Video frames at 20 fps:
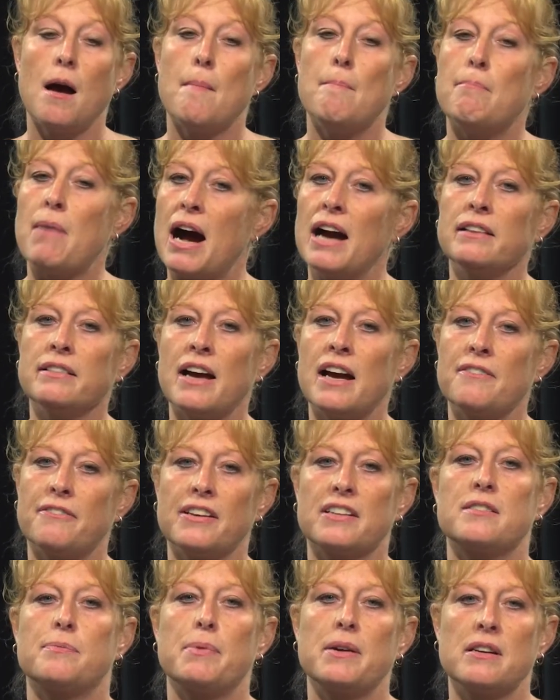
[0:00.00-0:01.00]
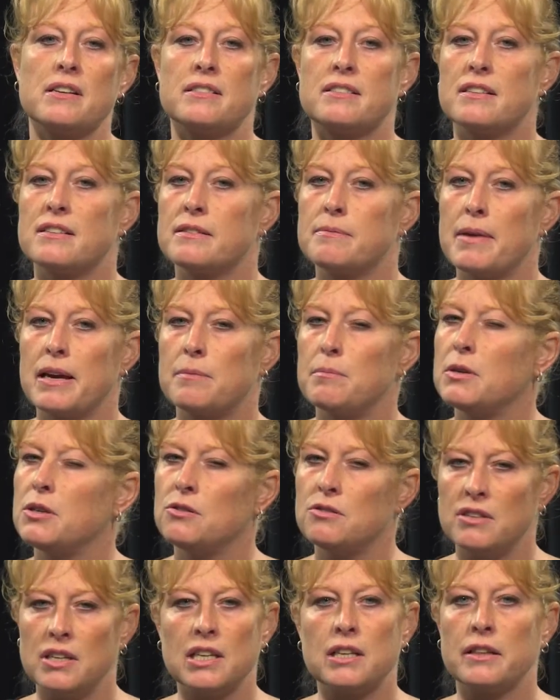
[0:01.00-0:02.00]
My life experiences make me
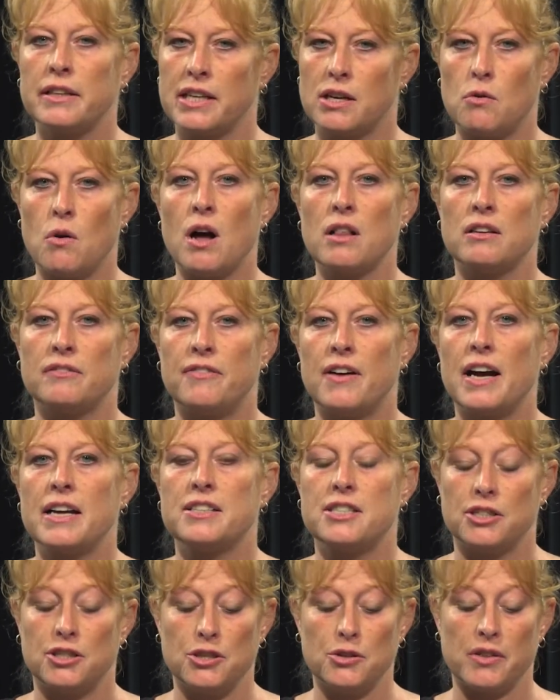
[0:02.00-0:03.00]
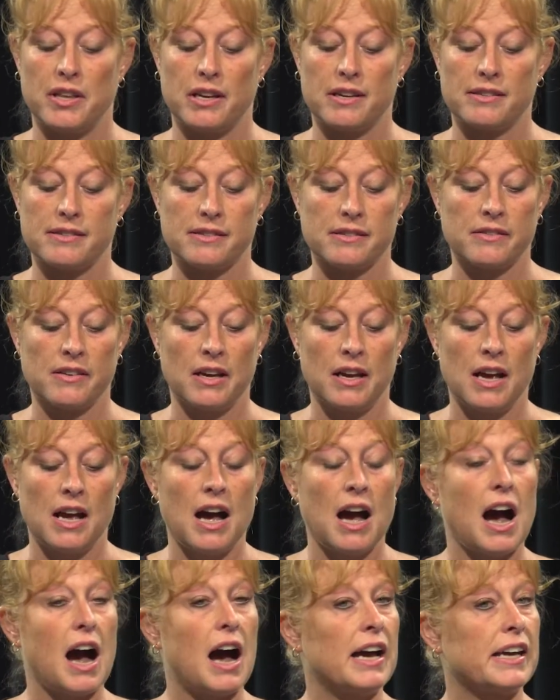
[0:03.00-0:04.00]
uniquely qualified to do this.
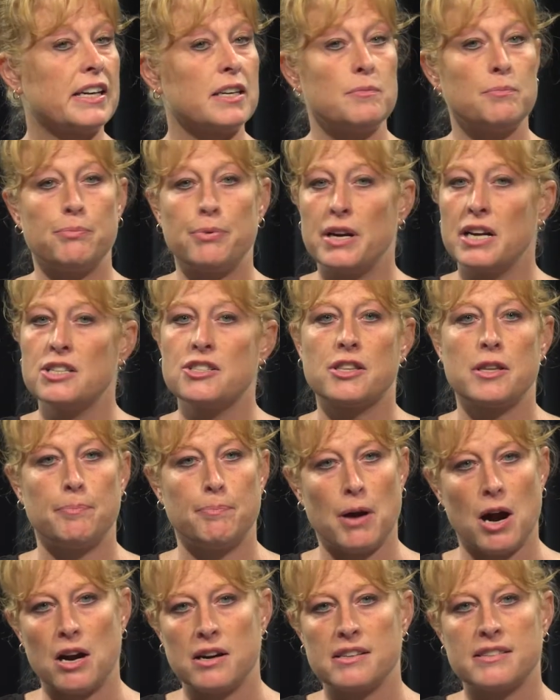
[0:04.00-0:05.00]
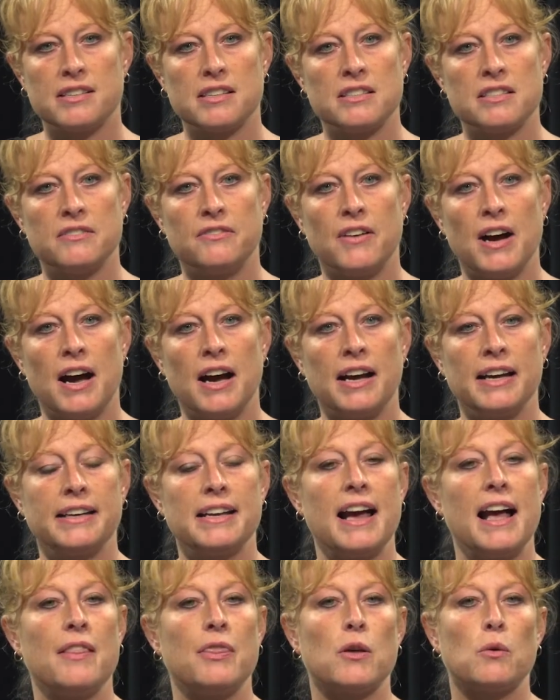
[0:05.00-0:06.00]
I can bridge the partisan divide
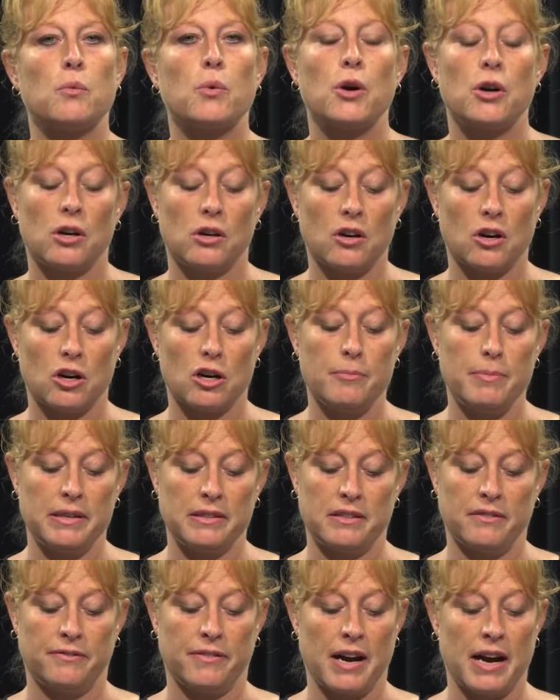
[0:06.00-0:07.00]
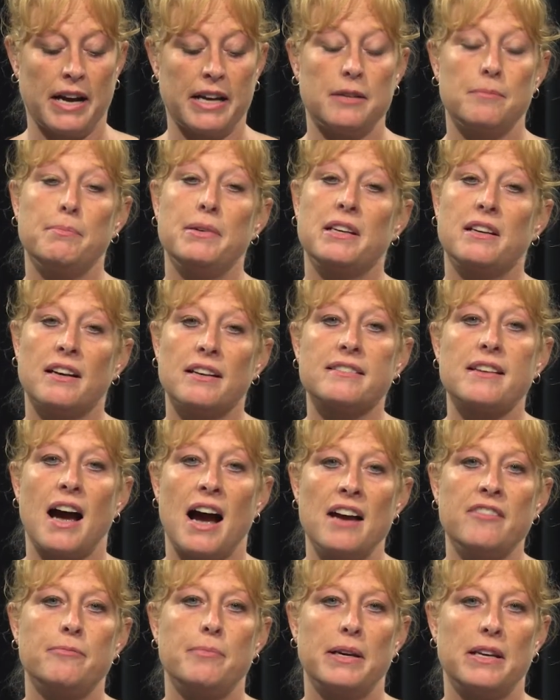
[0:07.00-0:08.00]
and the rural urban divide because
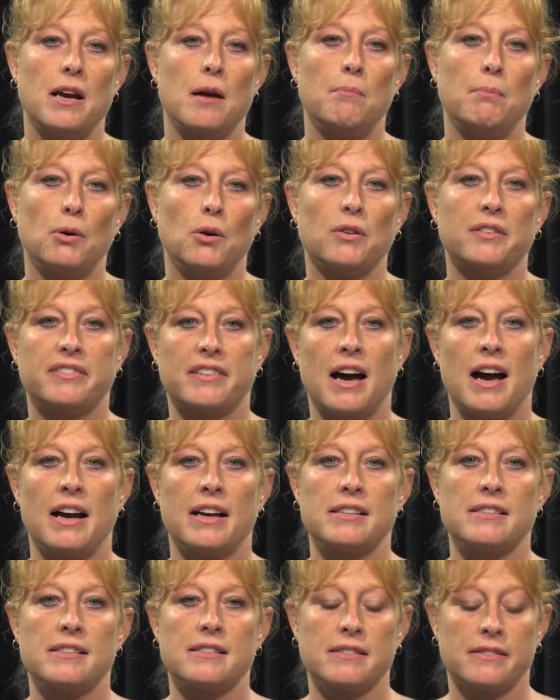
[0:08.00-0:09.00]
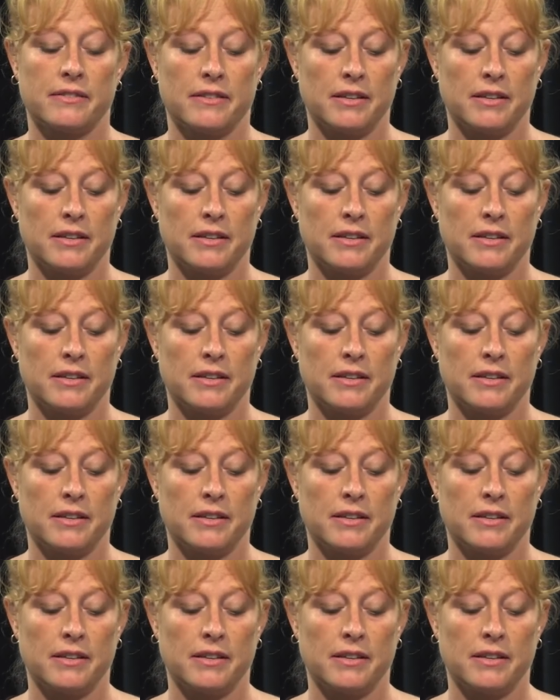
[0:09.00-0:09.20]
I've been on both sides.